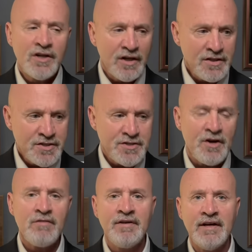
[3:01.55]

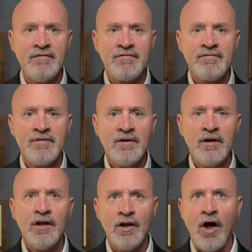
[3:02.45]
conservative
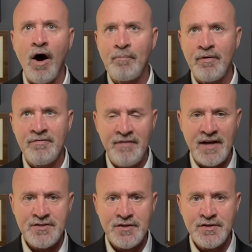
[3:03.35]
law
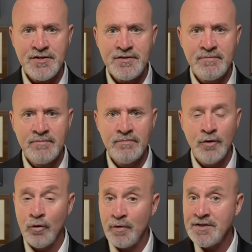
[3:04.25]
professors
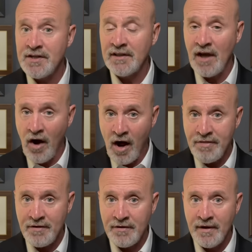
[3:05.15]
who recently
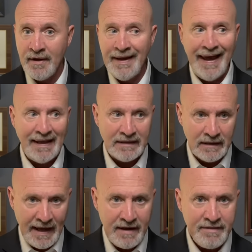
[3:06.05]
authored a
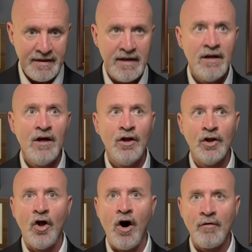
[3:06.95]
lengthy
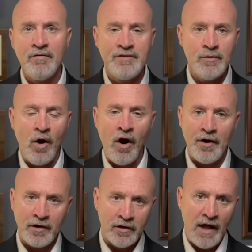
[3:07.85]
law review
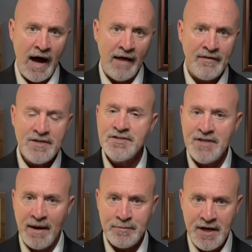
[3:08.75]
article on this
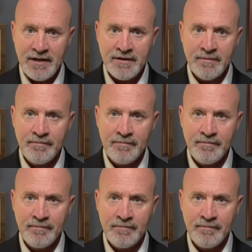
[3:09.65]
subject: